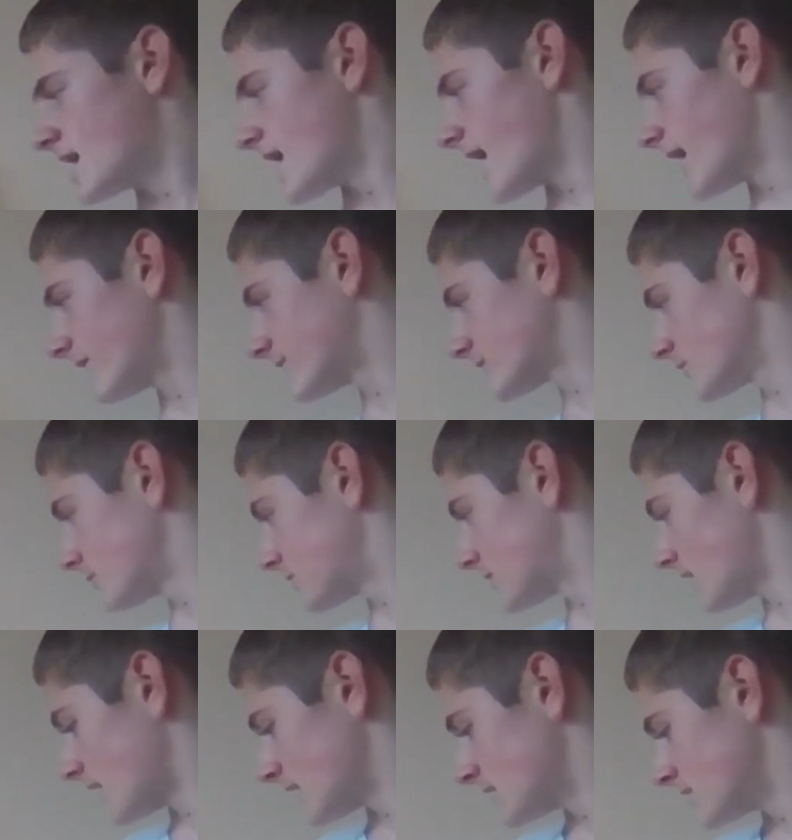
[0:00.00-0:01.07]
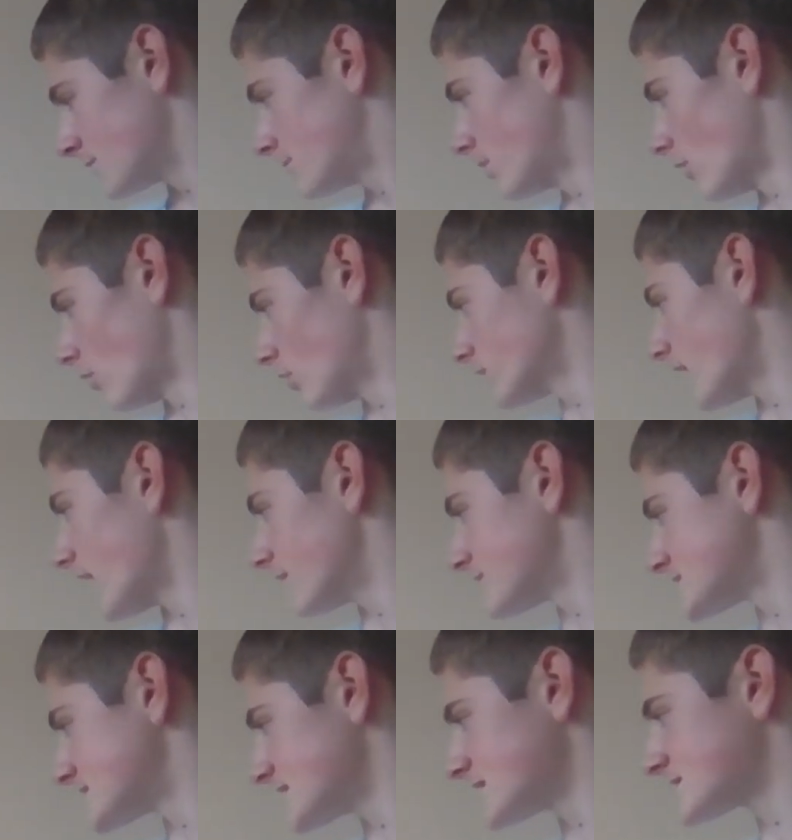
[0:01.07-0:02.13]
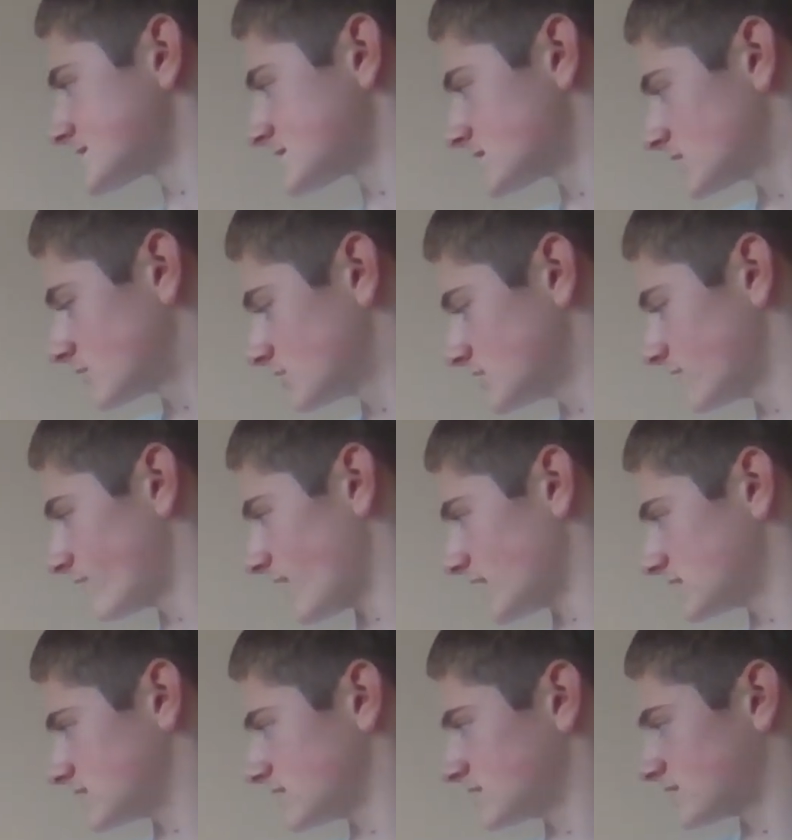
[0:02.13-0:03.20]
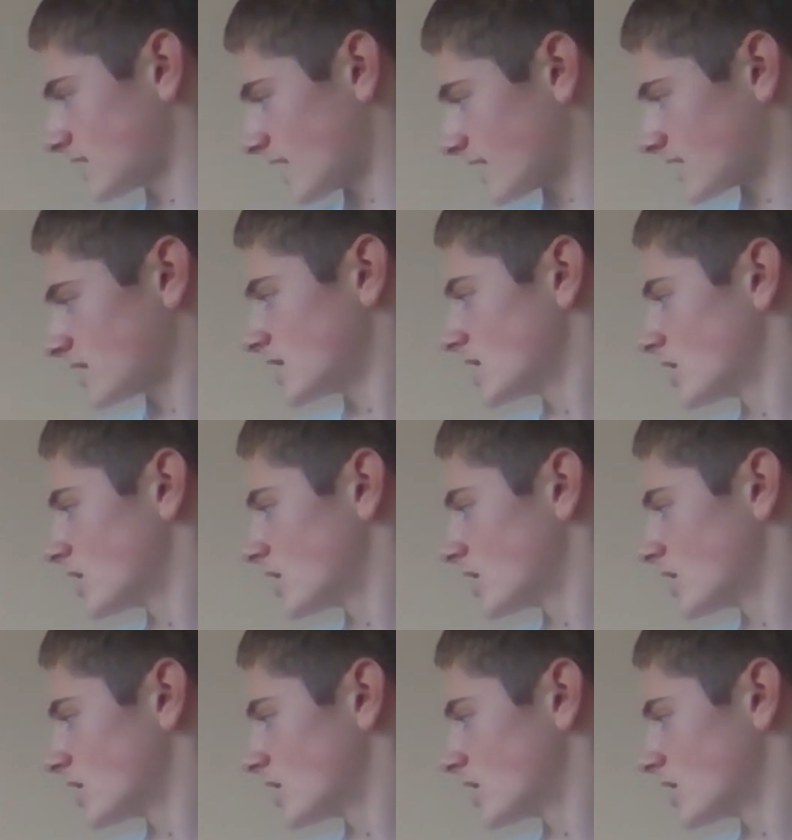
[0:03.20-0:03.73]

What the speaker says: have to play pawn f6 to defend the attack,